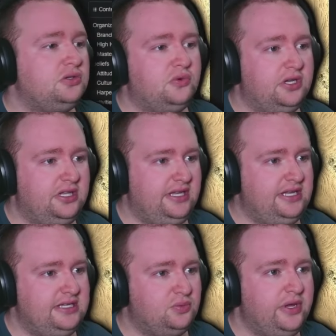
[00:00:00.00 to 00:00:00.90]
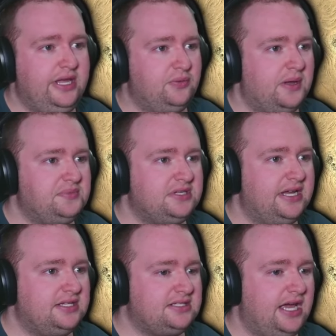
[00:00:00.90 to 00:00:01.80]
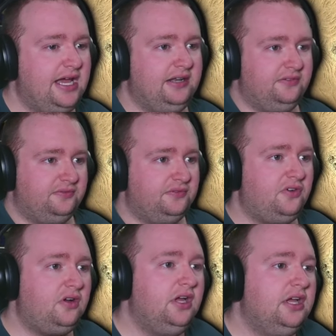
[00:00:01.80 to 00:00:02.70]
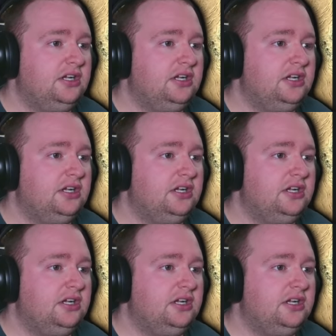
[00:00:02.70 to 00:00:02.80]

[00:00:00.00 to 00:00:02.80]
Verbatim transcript: one of these wiki websites and thought,